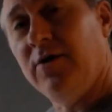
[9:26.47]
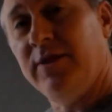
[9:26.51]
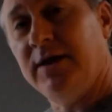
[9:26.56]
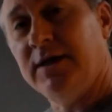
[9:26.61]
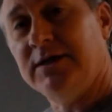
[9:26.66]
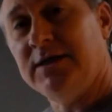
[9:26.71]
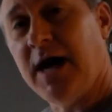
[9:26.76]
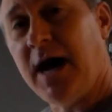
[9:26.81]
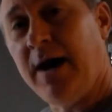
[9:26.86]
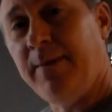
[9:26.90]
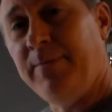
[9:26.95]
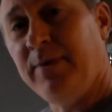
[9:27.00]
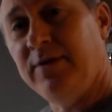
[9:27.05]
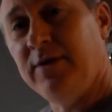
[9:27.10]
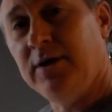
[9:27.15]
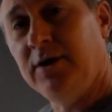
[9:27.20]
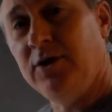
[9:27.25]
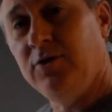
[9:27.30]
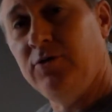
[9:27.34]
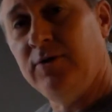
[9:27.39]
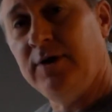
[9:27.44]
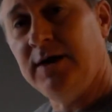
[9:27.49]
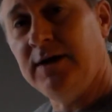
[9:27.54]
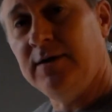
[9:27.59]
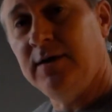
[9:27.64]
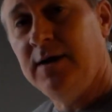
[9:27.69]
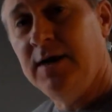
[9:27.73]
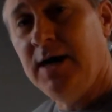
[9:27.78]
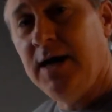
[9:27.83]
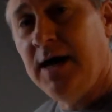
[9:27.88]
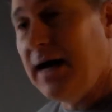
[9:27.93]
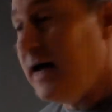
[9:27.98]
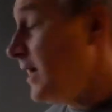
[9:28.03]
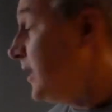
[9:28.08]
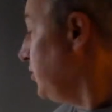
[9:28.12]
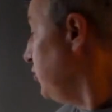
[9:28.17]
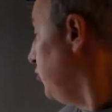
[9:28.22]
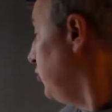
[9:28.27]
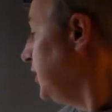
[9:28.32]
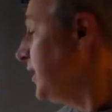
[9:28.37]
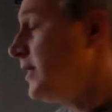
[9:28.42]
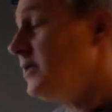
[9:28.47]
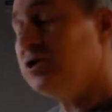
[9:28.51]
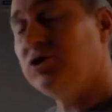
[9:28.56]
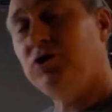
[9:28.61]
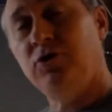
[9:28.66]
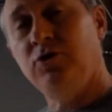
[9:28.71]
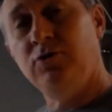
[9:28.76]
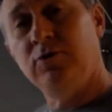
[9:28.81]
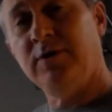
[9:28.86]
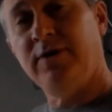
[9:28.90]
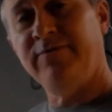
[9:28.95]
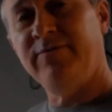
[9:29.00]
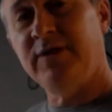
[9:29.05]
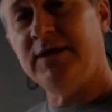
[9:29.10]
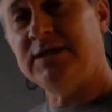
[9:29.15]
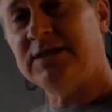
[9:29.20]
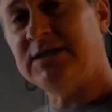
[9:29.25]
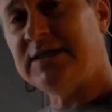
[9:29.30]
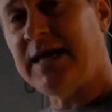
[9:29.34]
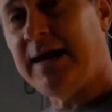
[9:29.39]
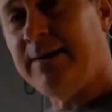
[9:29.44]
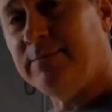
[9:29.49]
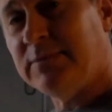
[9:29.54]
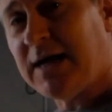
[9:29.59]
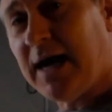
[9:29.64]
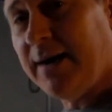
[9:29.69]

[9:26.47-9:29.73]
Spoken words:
on the top of the unit, and you get 2 of the same